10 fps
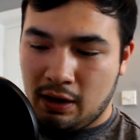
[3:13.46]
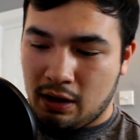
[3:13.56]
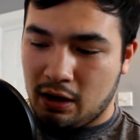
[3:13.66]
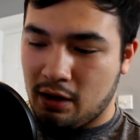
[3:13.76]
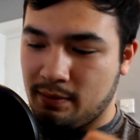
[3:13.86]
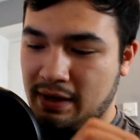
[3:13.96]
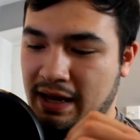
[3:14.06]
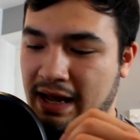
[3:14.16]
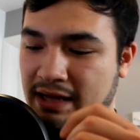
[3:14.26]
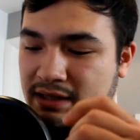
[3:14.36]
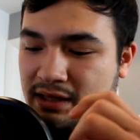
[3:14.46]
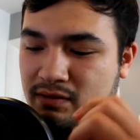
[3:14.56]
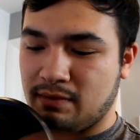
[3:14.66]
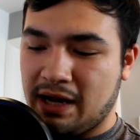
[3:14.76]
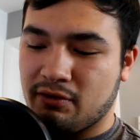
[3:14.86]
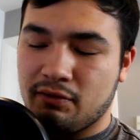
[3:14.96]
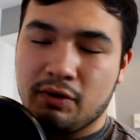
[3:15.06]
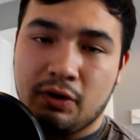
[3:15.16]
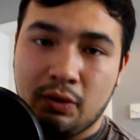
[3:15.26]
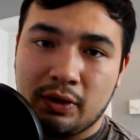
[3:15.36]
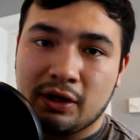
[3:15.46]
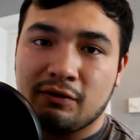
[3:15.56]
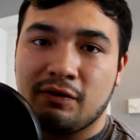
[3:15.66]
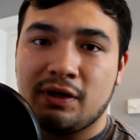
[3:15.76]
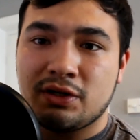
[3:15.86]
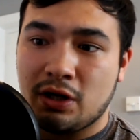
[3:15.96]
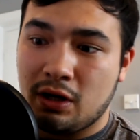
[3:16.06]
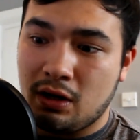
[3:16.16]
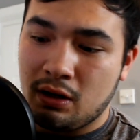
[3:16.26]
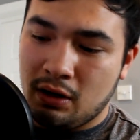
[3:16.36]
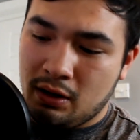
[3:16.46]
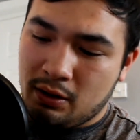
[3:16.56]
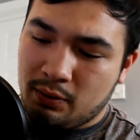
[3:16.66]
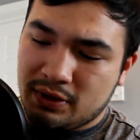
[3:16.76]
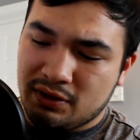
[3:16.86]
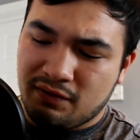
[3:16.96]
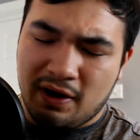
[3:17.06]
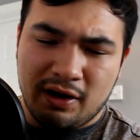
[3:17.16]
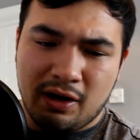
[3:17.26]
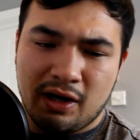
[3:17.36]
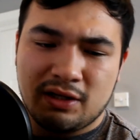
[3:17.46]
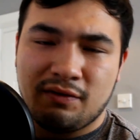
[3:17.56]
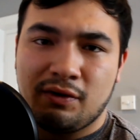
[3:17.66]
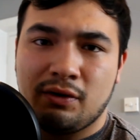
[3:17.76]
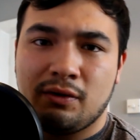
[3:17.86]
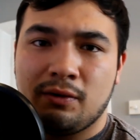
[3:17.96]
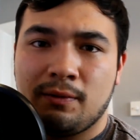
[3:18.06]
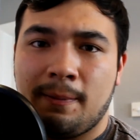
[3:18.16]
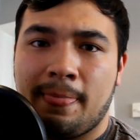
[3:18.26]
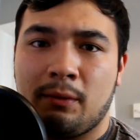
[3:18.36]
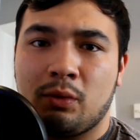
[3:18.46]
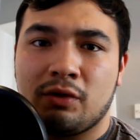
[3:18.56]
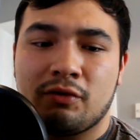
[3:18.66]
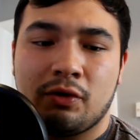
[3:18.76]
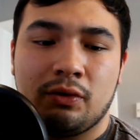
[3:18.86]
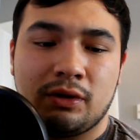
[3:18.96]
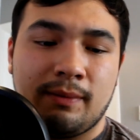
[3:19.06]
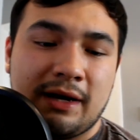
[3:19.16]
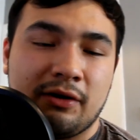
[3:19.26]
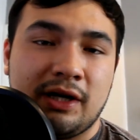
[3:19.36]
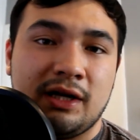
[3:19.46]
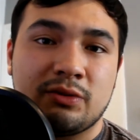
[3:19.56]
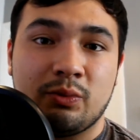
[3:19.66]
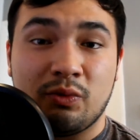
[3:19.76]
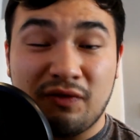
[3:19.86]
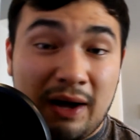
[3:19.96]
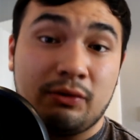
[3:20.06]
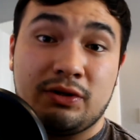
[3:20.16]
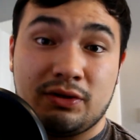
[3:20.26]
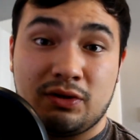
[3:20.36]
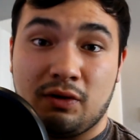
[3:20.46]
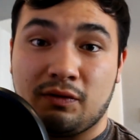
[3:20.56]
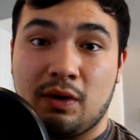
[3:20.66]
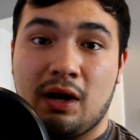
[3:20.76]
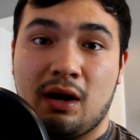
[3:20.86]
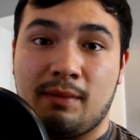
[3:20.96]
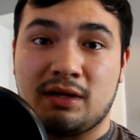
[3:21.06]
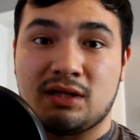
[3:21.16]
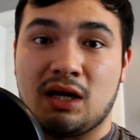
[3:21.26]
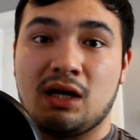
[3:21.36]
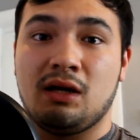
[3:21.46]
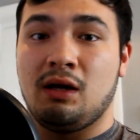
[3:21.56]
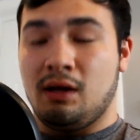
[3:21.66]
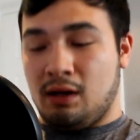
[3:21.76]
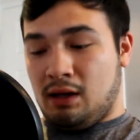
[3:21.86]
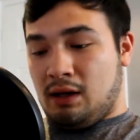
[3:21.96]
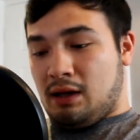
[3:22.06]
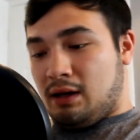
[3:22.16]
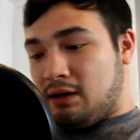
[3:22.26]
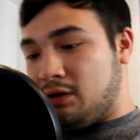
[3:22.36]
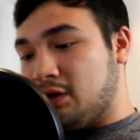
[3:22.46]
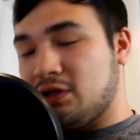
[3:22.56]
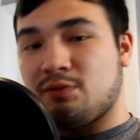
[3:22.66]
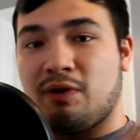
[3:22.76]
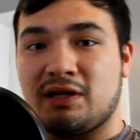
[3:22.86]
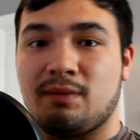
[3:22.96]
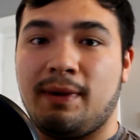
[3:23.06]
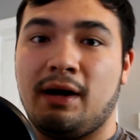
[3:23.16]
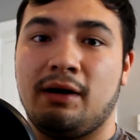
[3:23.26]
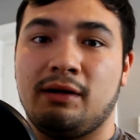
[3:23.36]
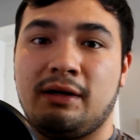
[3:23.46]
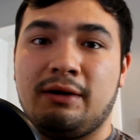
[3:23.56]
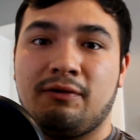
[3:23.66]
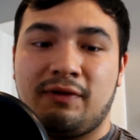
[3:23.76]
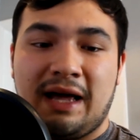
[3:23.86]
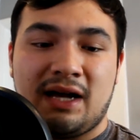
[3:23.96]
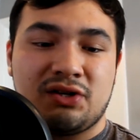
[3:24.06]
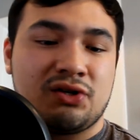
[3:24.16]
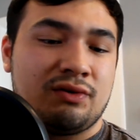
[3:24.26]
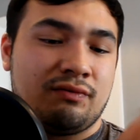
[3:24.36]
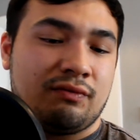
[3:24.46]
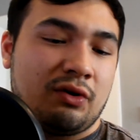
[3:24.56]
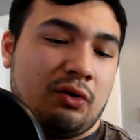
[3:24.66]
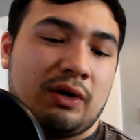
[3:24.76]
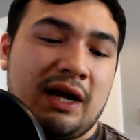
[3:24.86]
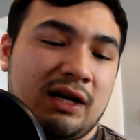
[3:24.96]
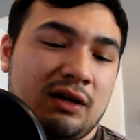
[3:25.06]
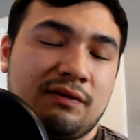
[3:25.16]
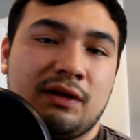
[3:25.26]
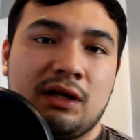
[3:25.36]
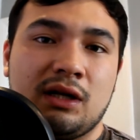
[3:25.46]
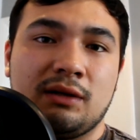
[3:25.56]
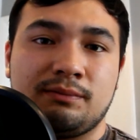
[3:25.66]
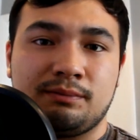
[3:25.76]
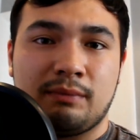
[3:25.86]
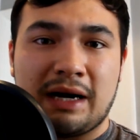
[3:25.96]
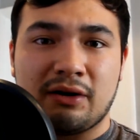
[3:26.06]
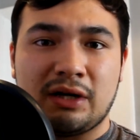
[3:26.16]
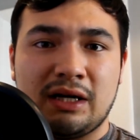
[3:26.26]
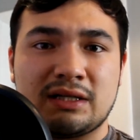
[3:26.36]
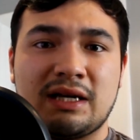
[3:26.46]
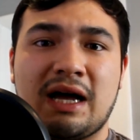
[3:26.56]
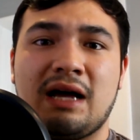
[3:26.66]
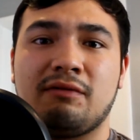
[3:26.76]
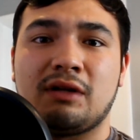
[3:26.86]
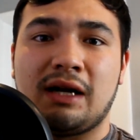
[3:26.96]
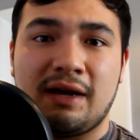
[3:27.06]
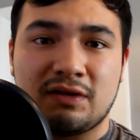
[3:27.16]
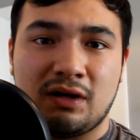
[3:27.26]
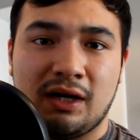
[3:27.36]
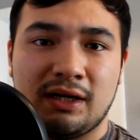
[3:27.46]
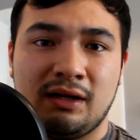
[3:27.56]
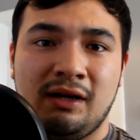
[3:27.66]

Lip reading: It has its macro recording feature, which is very nice if you want to record the macro keys without using software, I must say. You can just press a button, it will flash, record any of the macro keys that you have on the left side